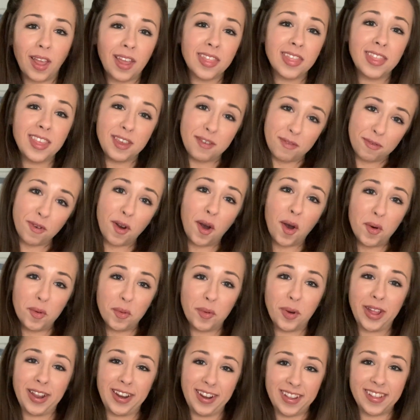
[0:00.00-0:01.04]
the fall
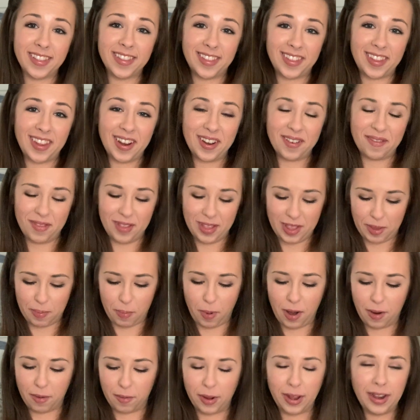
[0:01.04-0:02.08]
one instead of the
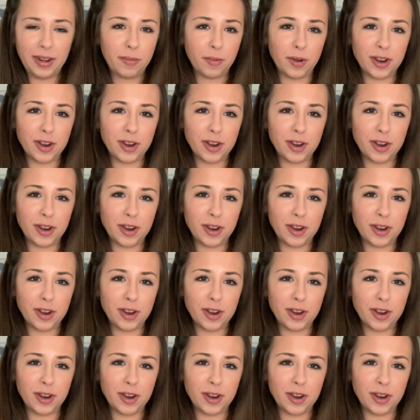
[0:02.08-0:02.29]
spring one,